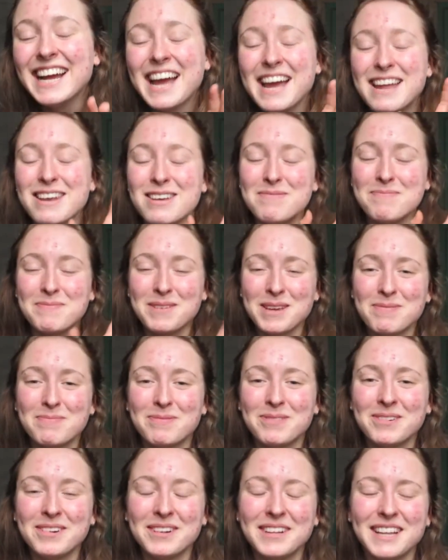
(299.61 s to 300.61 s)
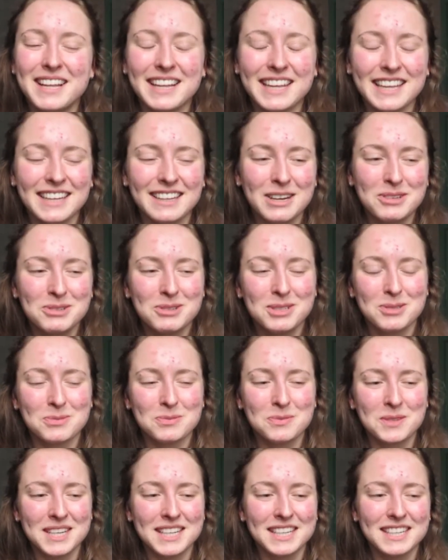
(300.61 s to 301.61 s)
And the people, like, there was
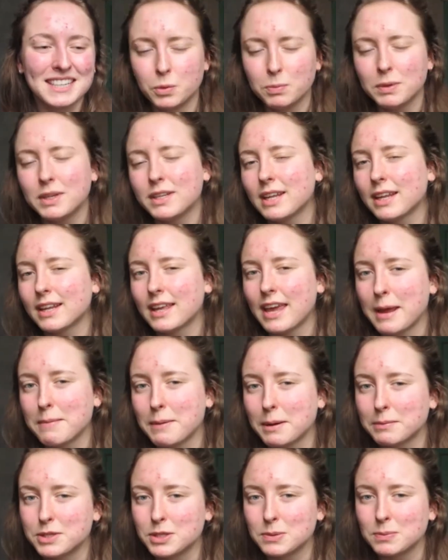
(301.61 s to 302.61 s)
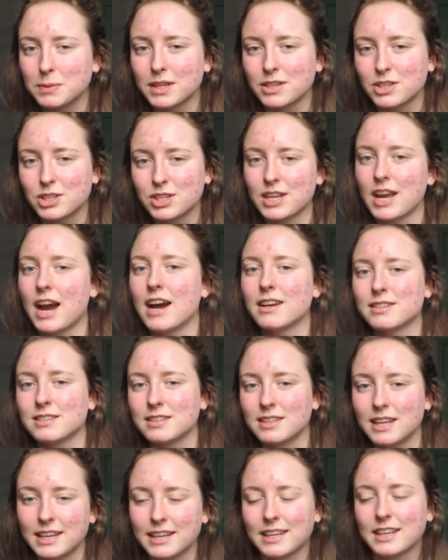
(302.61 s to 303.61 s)
one woman that came up to me and she
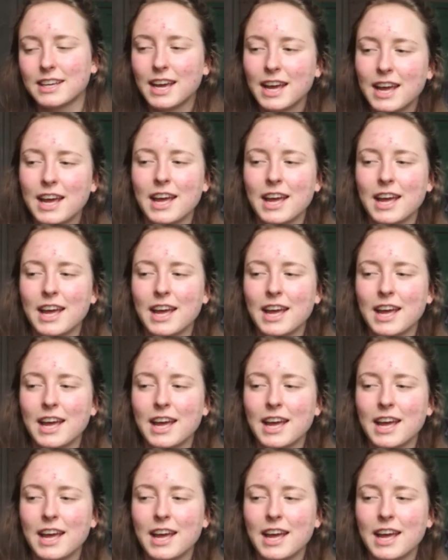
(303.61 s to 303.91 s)
asked, like,